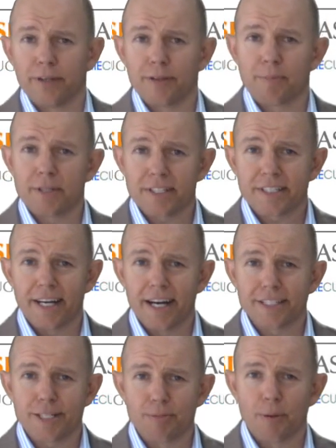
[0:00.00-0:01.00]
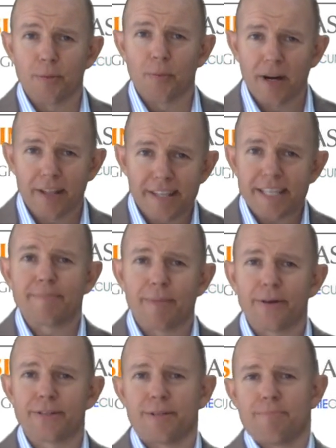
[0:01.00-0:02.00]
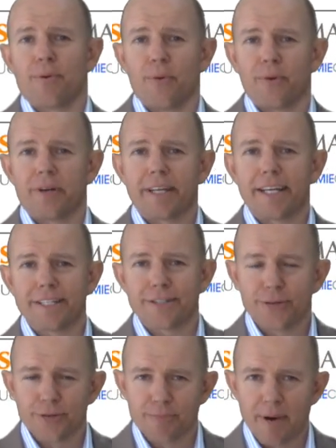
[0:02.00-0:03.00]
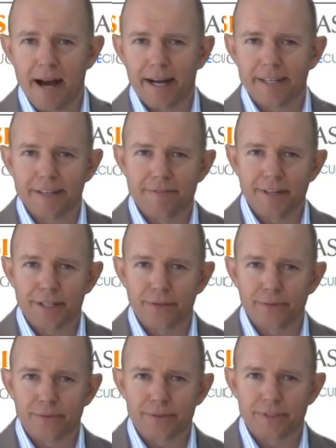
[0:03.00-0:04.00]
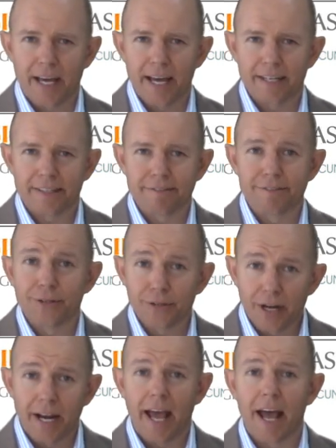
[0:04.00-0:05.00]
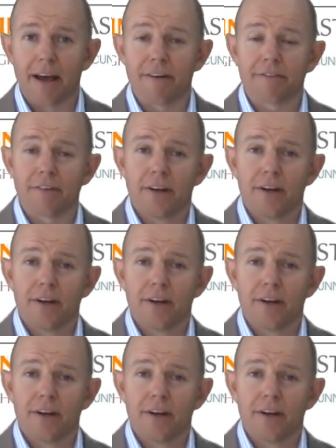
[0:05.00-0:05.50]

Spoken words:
that business cards is probably one of the most important internal marketing vehicles that you're going to have.